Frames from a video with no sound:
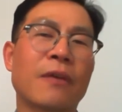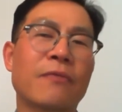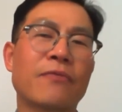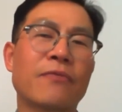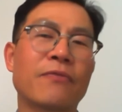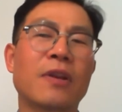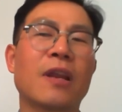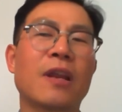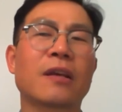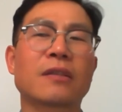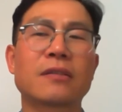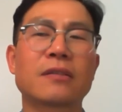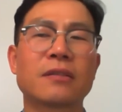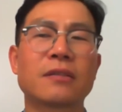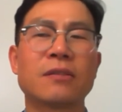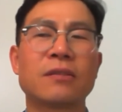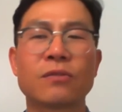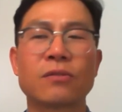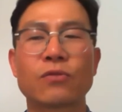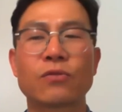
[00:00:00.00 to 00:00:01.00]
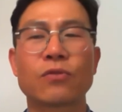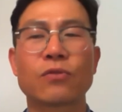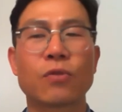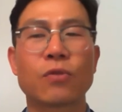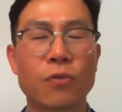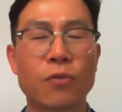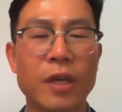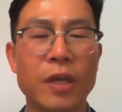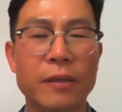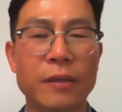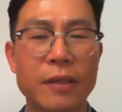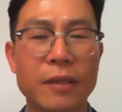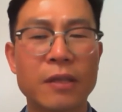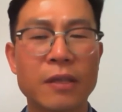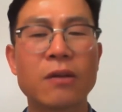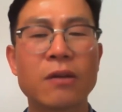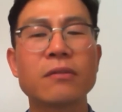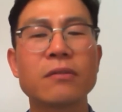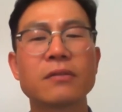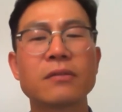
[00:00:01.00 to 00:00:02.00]
I feel like to quit, you
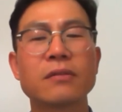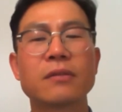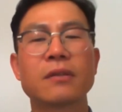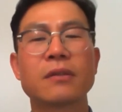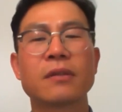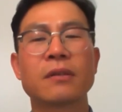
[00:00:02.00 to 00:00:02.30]
know.